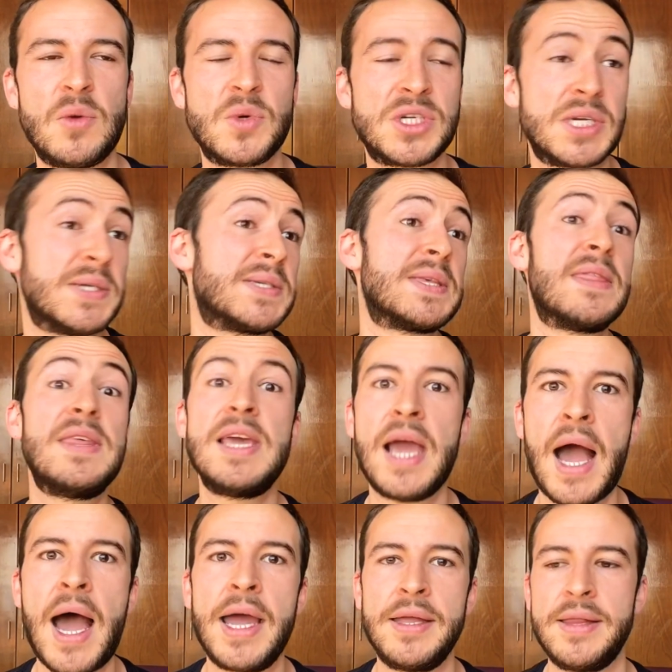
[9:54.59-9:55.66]
which is the
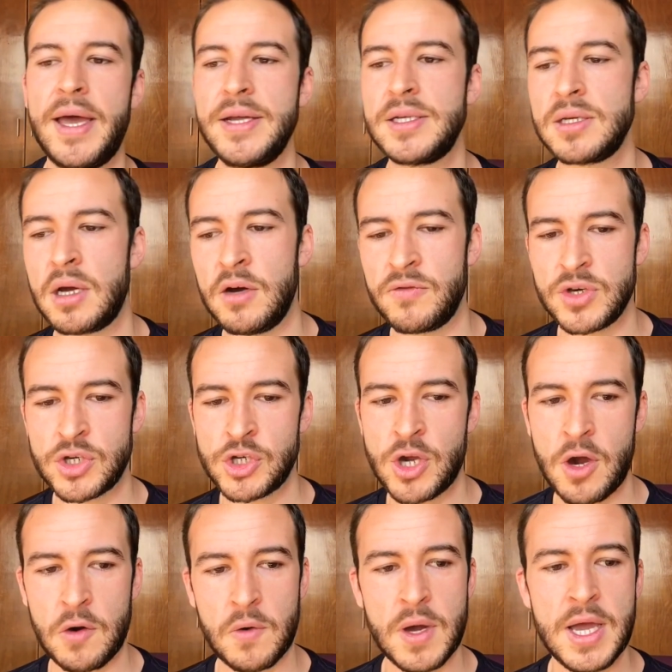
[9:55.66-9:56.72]
highlight of the
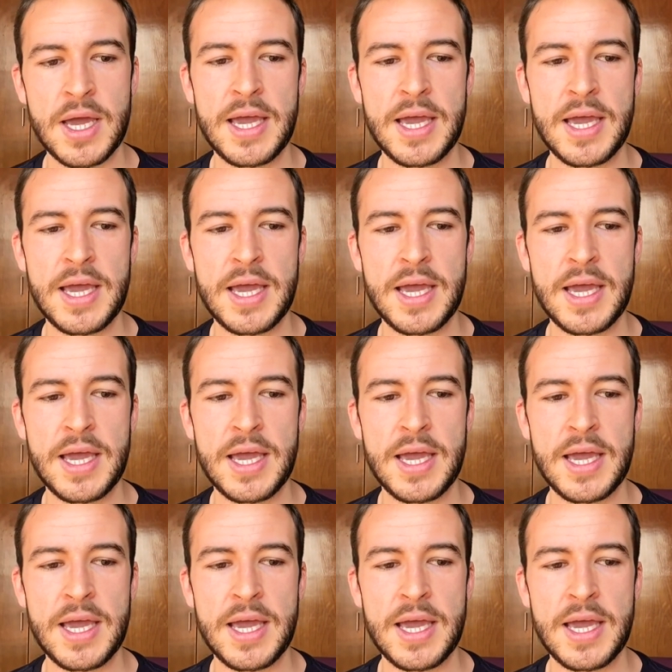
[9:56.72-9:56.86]
show,